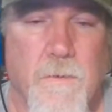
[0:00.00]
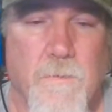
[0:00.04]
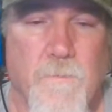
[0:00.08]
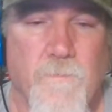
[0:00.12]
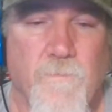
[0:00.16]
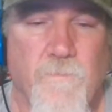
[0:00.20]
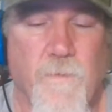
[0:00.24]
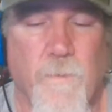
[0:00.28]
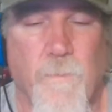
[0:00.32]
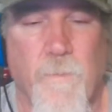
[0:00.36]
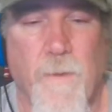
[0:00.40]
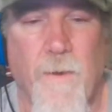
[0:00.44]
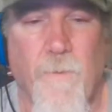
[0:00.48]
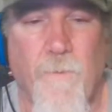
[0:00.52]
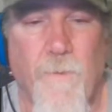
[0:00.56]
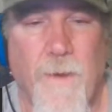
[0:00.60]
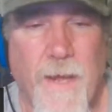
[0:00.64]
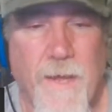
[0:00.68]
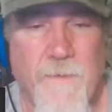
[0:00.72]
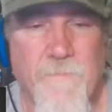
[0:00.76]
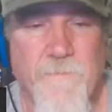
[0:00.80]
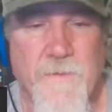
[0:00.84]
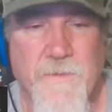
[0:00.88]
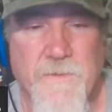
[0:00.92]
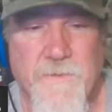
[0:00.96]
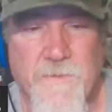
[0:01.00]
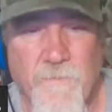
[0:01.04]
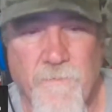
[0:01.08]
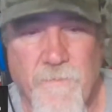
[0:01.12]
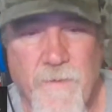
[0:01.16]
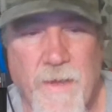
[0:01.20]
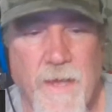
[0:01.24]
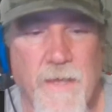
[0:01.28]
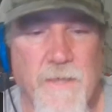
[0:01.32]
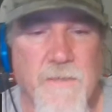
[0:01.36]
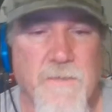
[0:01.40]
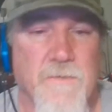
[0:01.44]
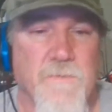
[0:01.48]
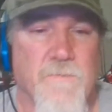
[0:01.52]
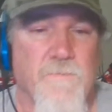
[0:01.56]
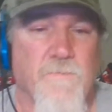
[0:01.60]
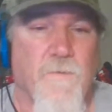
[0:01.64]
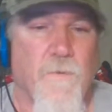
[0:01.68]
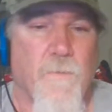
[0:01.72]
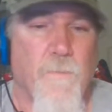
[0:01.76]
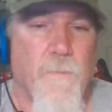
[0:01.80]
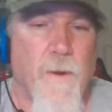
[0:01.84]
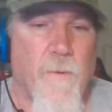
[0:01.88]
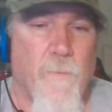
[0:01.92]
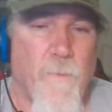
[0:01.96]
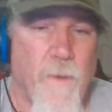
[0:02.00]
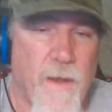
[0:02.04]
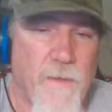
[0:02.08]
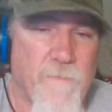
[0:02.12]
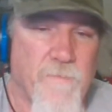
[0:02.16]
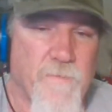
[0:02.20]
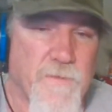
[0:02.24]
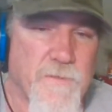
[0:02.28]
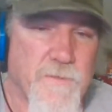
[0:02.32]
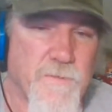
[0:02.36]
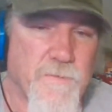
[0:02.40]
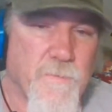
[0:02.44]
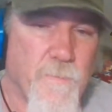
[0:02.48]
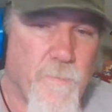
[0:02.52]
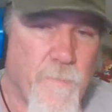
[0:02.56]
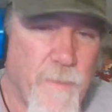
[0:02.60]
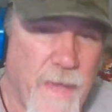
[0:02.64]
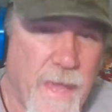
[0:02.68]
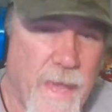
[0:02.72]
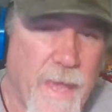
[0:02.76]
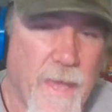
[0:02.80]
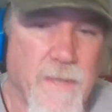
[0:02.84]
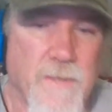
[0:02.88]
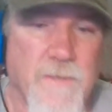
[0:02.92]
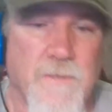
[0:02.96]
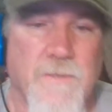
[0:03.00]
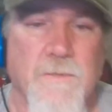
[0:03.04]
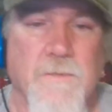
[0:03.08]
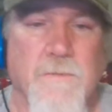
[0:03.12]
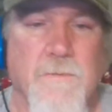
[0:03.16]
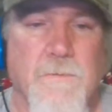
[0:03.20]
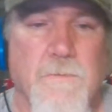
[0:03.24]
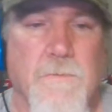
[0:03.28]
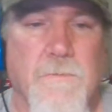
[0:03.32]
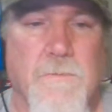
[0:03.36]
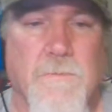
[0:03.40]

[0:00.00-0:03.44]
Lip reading: For my wife, it's a vest. For my wife, it's a patch.